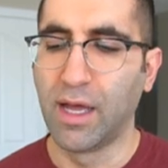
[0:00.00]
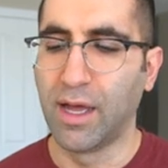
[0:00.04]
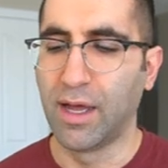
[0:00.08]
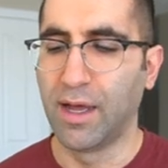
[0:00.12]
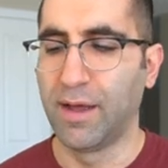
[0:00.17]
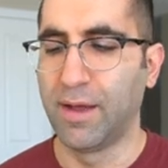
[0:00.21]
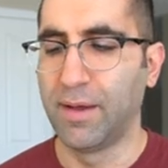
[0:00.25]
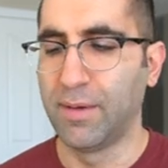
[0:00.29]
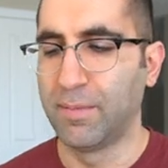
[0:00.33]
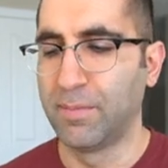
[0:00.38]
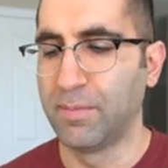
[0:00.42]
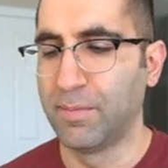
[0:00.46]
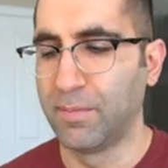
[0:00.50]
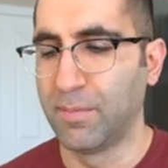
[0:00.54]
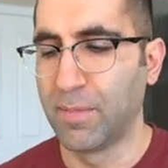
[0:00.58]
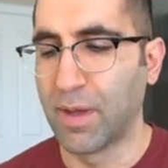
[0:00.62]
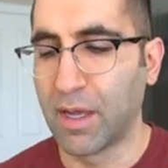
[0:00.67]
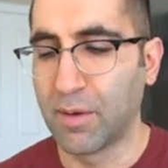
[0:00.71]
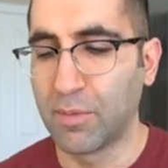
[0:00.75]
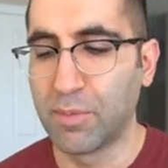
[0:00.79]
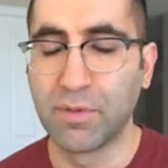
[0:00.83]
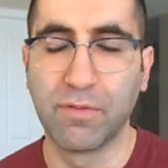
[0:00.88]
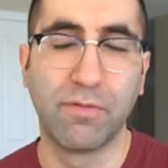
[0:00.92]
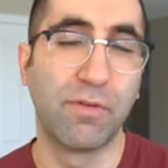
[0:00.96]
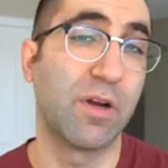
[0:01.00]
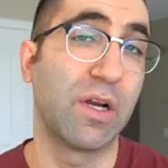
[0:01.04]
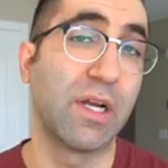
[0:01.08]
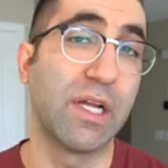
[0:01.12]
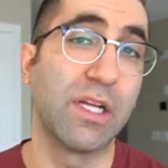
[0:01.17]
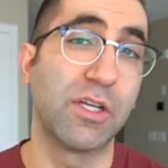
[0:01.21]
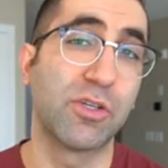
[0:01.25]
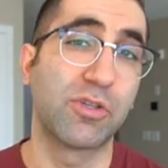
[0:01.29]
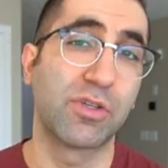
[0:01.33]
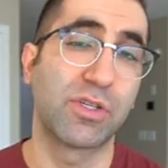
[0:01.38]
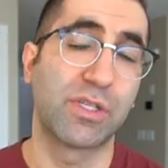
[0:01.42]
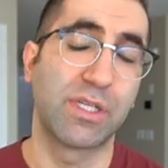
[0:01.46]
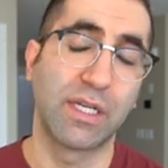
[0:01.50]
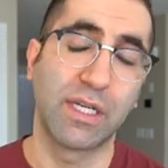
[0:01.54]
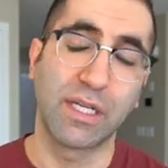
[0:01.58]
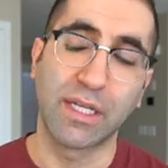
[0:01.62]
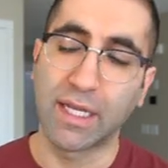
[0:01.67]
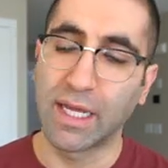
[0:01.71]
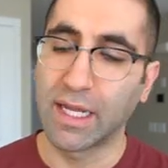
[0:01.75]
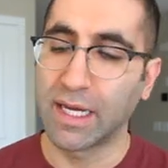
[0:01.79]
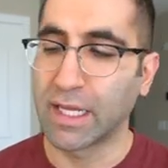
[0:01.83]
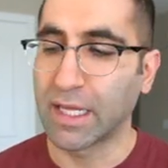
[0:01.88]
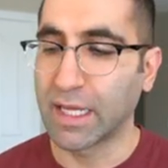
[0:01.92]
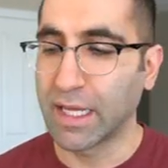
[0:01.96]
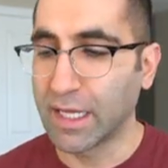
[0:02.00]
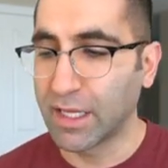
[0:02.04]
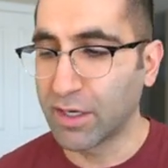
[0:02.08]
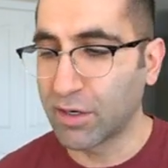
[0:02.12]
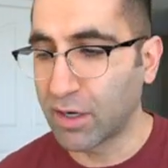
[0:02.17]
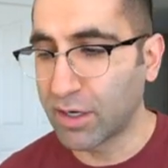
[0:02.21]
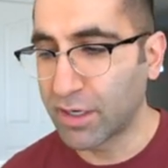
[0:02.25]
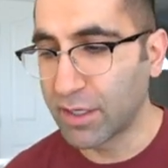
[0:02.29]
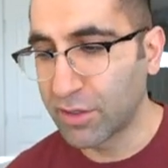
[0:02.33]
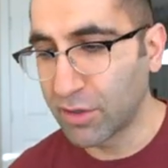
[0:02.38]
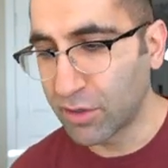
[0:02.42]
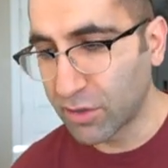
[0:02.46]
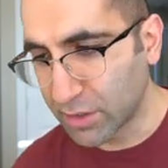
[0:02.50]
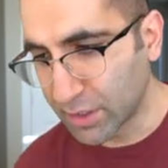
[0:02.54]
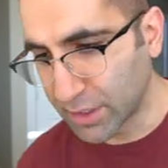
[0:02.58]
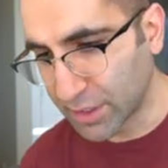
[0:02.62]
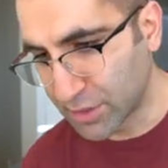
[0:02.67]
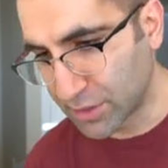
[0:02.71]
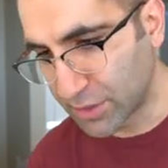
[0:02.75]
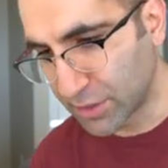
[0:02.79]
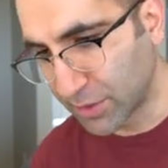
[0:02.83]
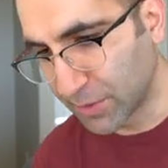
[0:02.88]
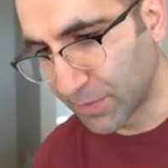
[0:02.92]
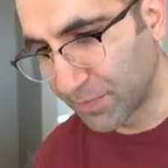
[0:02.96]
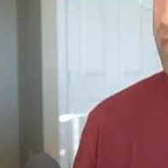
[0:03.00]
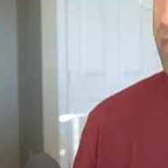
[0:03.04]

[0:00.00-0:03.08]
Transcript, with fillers: I'd be very interested in getting in on it early. So